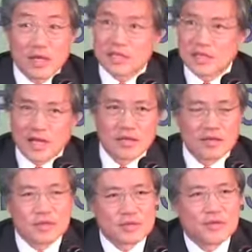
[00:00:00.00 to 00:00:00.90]
places like
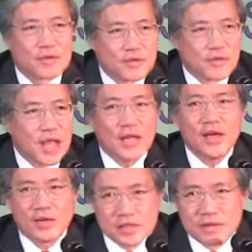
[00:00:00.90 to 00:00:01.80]
this for 10
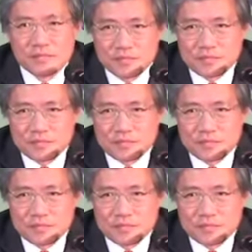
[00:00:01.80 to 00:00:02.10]
years.